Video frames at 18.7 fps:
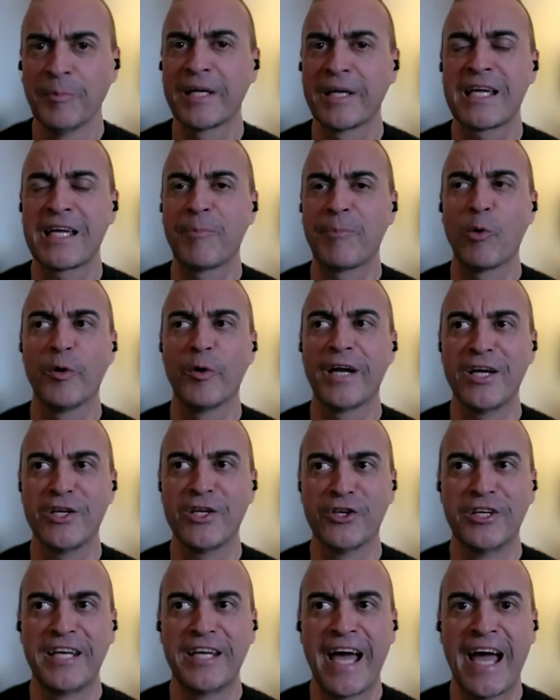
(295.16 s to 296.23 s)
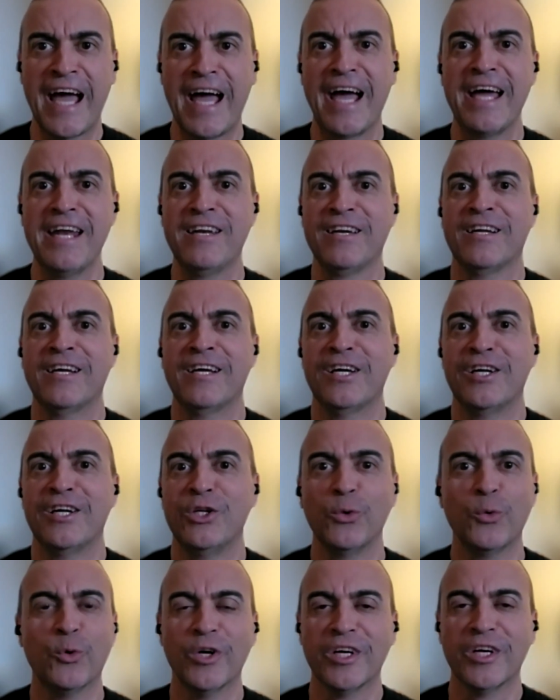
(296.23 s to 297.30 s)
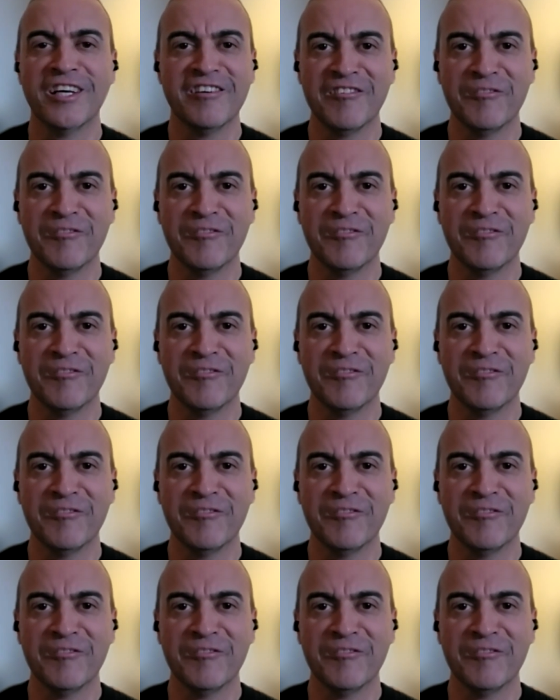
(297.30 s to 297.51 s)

I'm like, yeah, but without your dad, there would